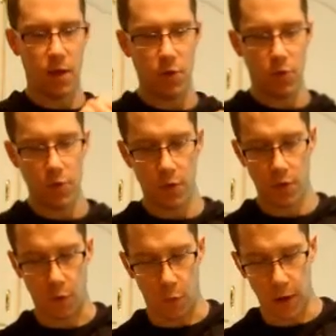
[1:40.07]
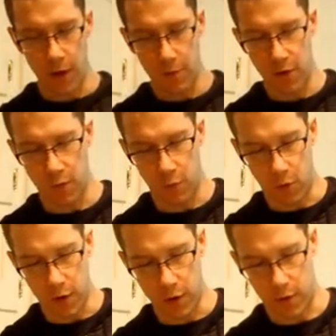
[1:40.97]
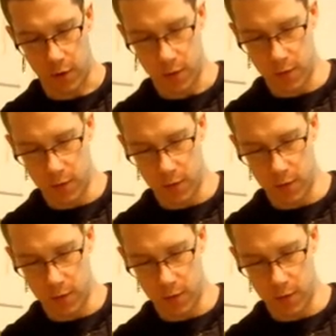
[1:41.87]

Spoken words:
you use quite a bit of water.